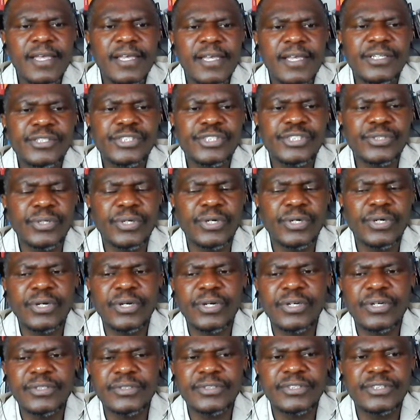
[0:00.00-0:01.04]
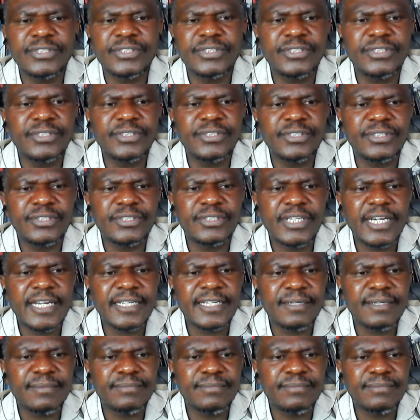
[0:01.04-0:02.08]
So in
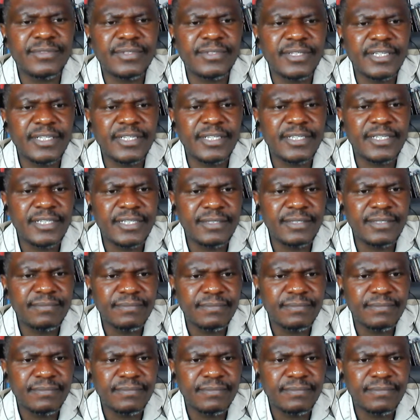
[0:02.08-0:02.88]
item 3I,